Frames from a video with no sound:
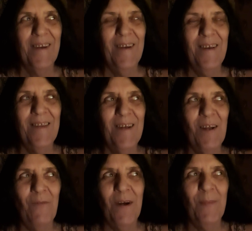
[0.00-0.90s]
And then
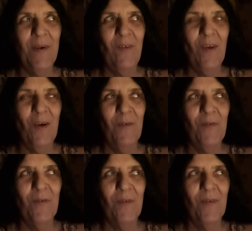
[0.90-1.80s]
I found
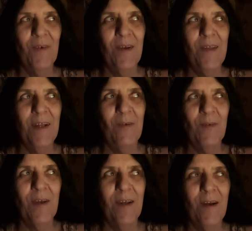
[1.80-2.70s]
myself, and then he
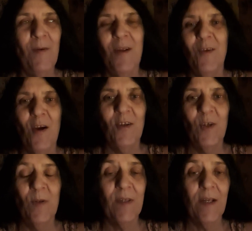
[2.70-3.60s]
was like, I want to talk to
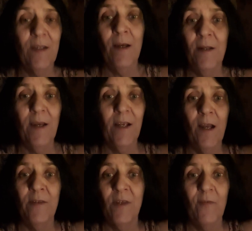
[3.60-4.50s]
you. And I was like, no, no, I
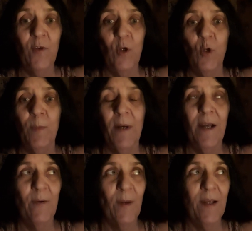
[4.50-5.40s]
got stuff to do.
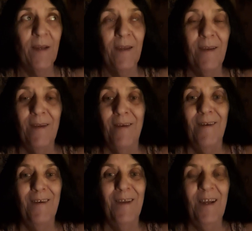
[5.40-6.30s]
Goodbye, right?
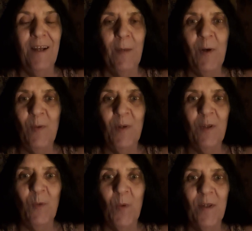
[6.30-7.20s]
And I'm out
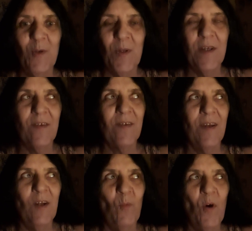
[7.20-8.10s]
in the wilderness
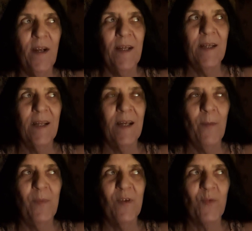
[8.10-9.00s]
and I'm walking
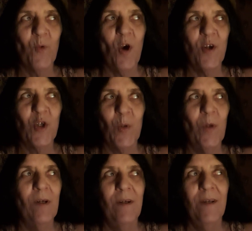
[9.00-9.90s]
up this rock
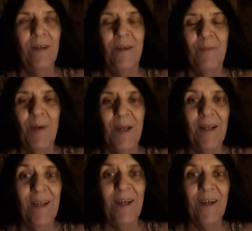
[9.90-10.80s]
shoal by a
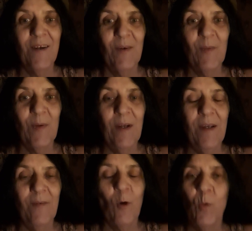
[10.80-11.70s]
lake,
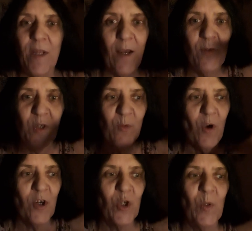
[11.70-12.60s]
right? Or down this
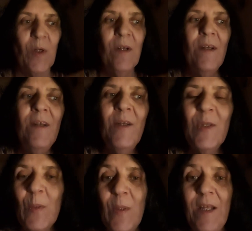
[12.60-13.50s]
rock shoal
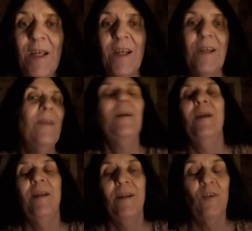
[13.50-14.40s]
to a lake.
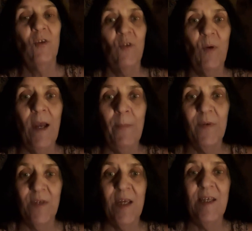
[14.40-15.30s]
And it just so
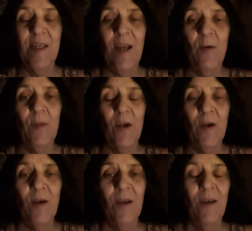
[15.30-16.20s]
happens he's down
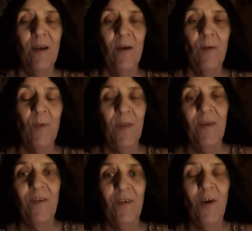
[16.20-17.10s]
there with
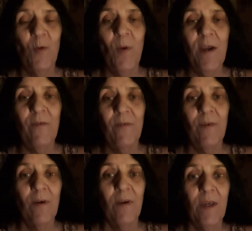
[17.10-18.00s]
this young wife
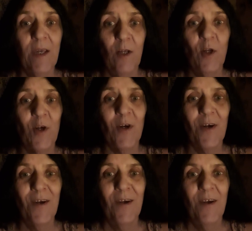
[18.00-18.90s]
killing her.
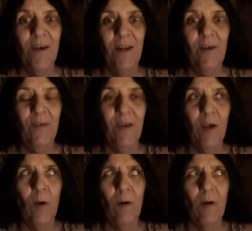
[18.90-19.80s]
And I was
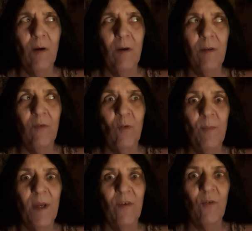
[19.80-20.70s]
like, this old
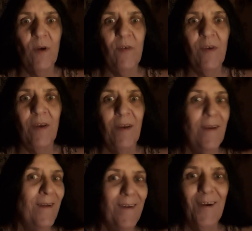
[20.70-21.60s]
man's crazy.
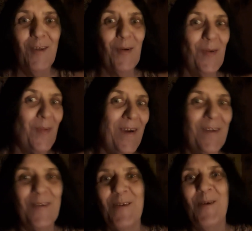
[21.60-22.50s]
I turned around,
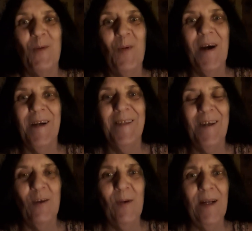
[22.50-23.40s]
I started walking the
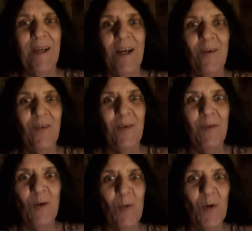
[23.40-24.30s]
other way, like, how does he
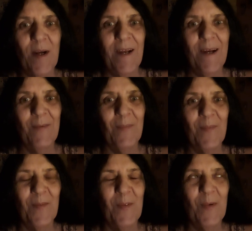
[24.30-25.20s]
know where I am?
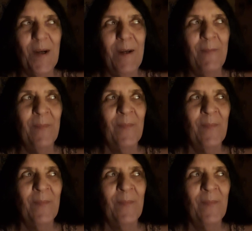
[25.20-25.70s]
Right?